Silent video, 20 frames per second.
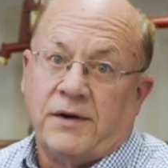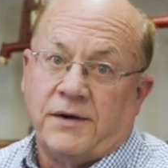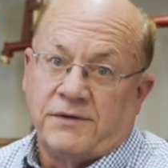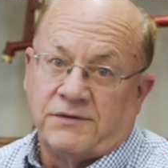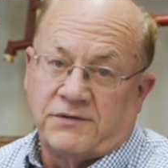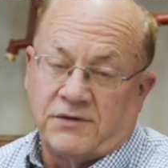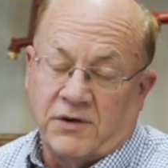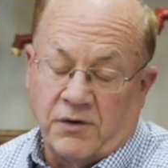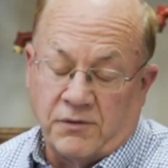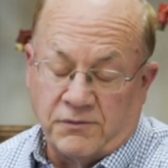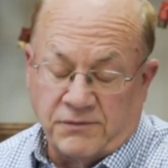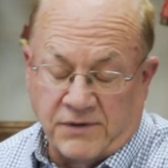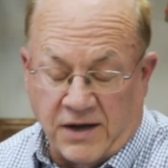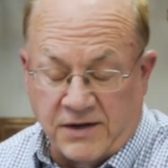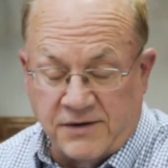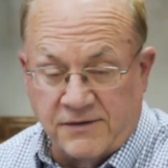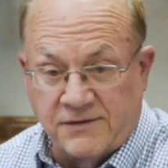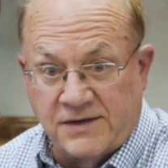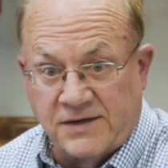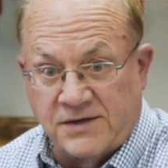So now
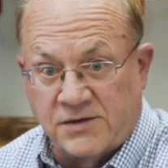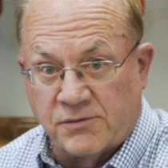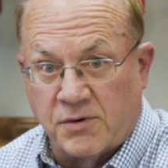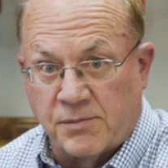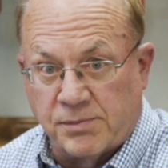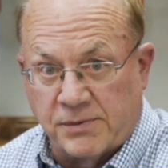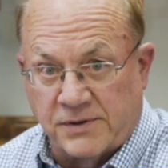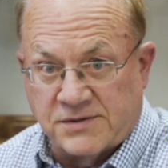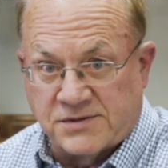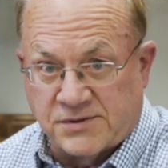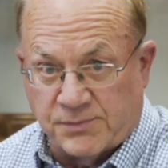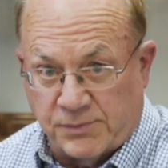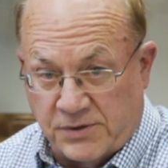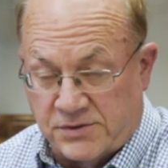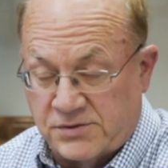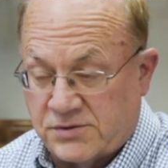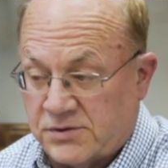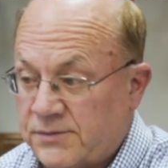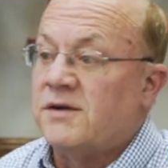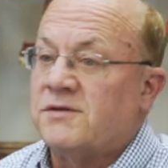you need to replace the plunger.